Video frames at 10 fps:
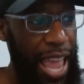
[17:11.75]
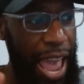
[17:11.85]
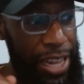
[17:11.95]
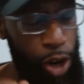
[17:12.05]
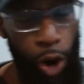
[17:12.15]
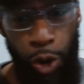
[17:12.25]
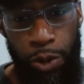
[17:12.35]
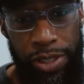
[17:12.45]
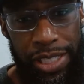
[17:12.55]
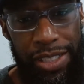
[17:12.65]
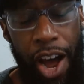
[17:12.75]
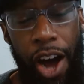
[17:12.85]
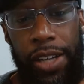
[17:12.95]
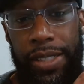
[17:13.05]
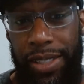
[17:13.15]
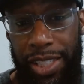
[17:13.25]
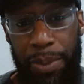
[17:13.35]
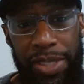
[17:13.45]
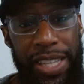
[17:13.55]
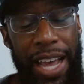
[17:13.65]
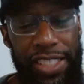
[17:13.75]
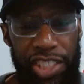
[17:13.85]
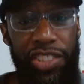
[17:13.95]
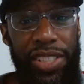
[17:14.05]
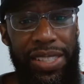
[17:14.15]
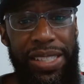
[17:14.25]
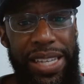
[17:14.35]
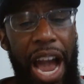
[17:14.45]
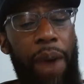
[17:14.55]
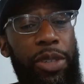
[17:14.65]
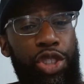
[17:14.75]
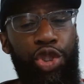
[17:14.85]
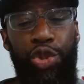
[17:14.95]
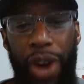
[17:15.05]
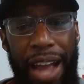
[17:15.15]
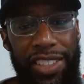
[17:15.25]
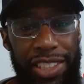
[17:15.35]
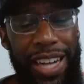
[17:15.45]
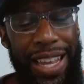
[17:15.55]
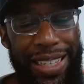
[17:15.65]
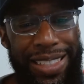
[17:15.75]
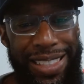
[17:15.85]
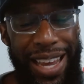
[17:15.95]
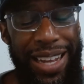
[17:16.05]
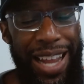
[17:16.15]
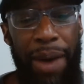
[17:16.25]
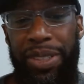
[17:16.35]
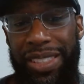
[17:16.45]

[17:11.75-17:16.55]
and host it on Substack just to see how much traction I can get and how much